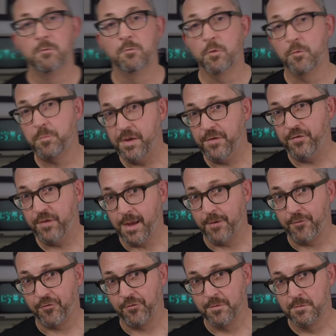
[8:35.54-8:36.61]
Well, with
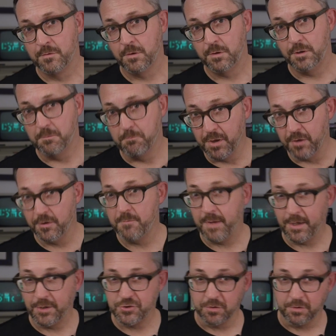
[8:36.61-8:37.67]
PCS, you build and
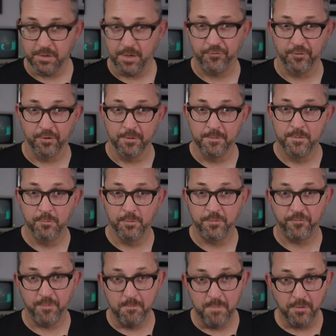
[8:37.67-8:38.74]
manage your cluster with
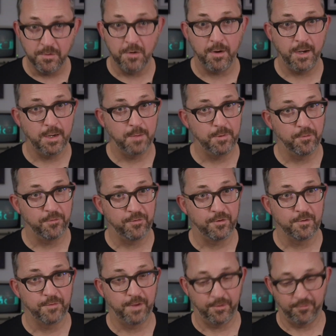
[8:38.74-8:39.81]
familiar AWS
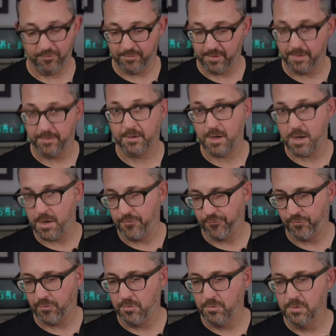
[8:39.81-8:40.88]
interfaces like the
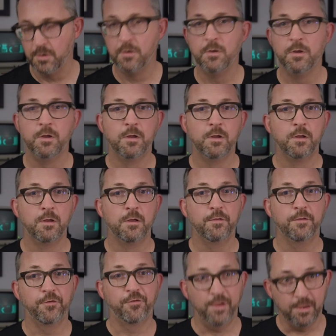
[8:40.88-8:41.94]
console,
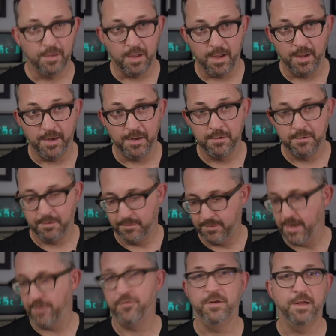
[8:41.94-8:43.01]
the CLI, and
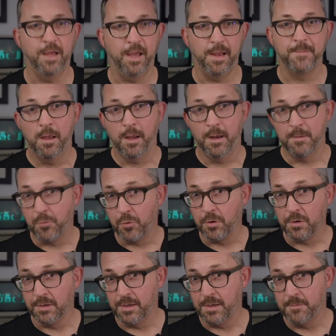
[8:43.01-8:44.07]
the SDK. And
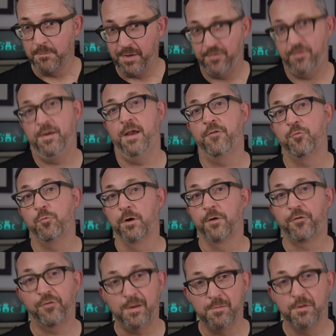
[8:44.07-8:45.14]
importantly, PCS
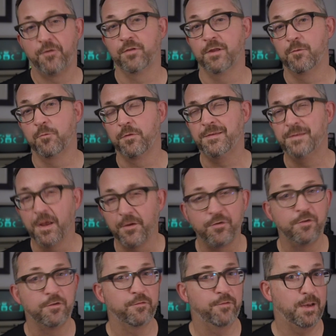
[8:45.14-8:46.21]
works seamlessly with
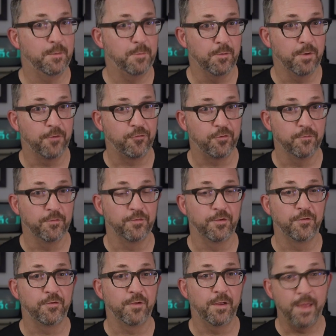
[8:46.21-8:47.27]
dozens of AWS
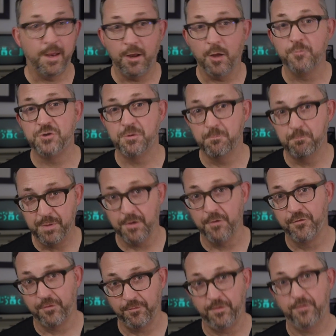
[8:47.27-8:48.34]
services, and that helps you
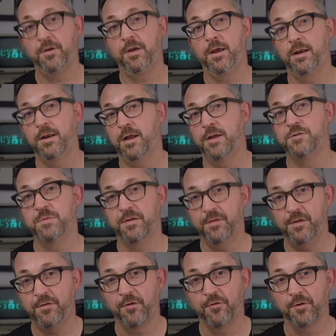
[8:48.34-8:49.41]
build sophisticated
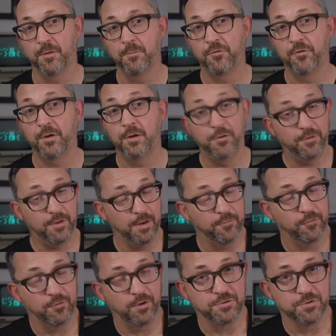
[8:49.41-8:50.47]
HPC systems using
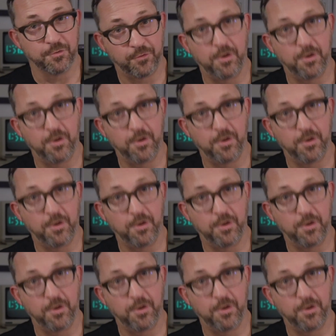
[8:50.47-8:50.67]
infrastructure as